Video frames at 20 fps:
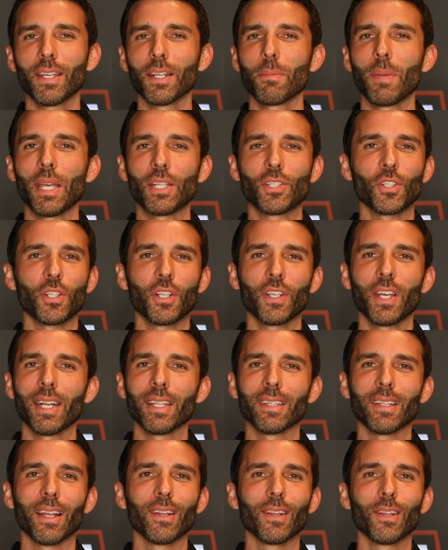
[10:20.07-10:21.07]
going to make sure you're
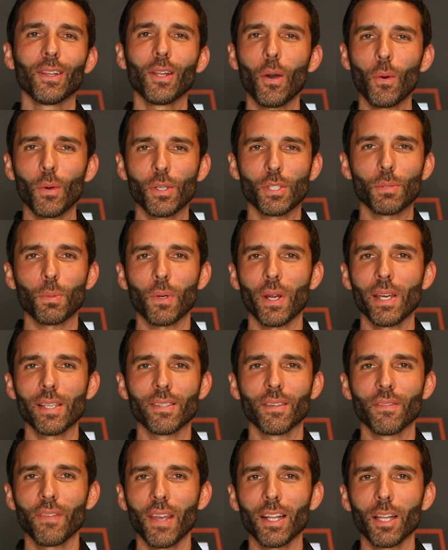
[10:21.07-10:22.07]
getting the lowest
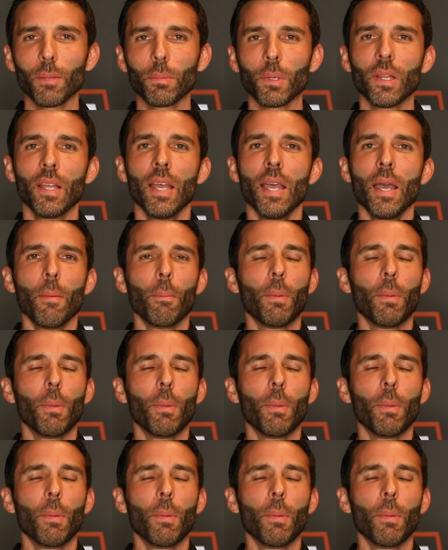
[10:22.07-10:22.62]
price available,